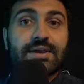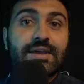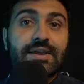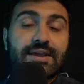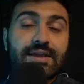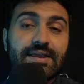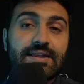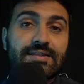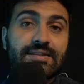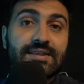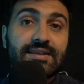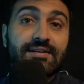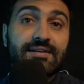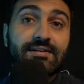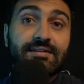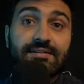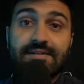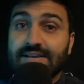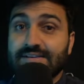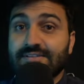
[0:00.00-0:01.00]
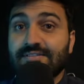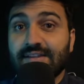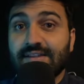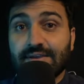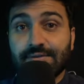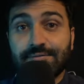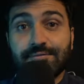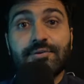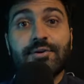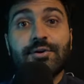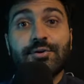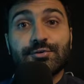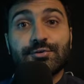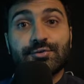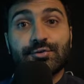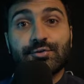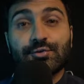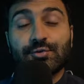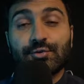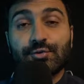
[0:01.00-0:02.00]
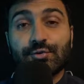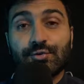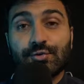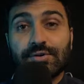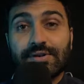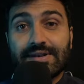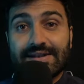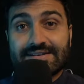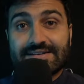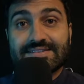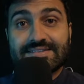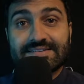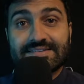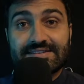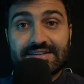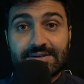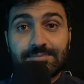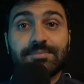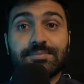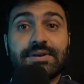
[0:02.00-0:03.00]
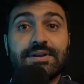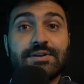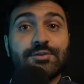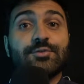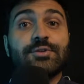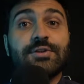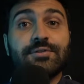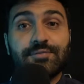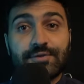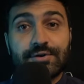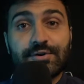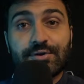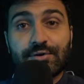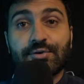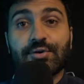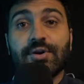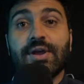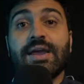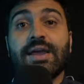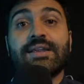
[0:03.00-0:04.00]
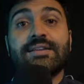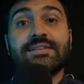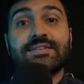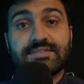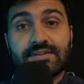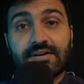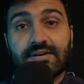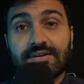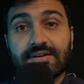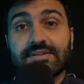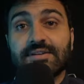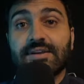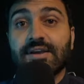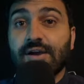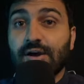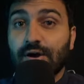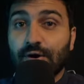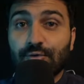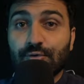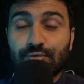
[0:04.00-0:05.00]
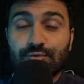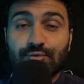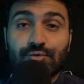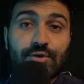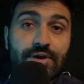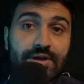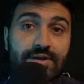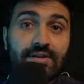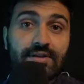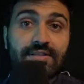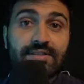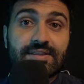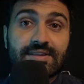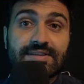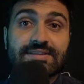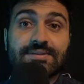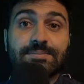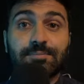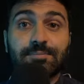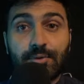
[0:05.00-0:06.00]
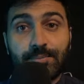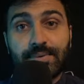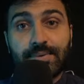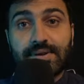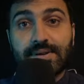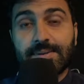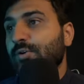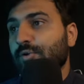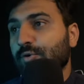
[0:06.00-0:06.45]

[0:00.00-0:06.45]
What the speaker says: in their next life. So let's jump into the video and start how to handle these properly.